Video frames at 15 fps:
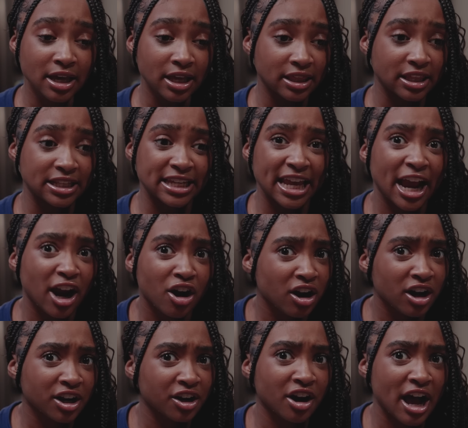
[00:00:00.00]
The terror
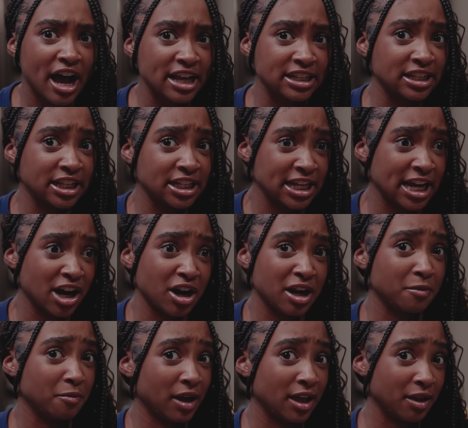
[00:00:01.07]
in her eyes and the terror in
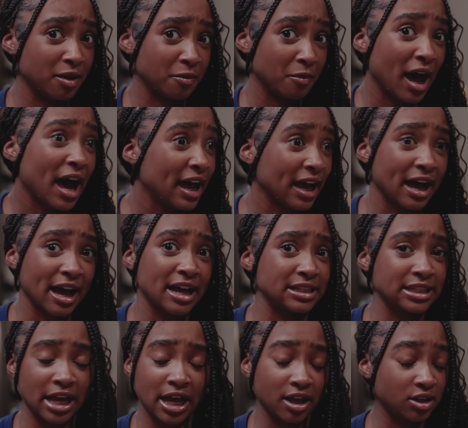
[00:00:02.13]
my eyes
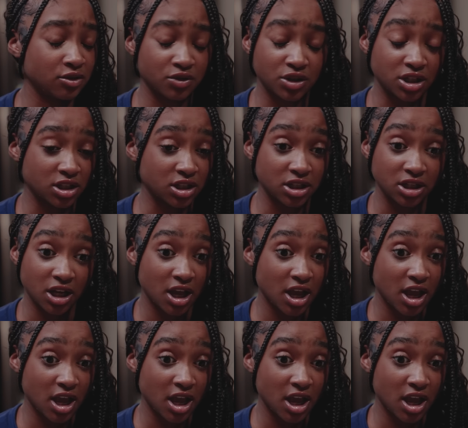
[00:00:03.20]
is just,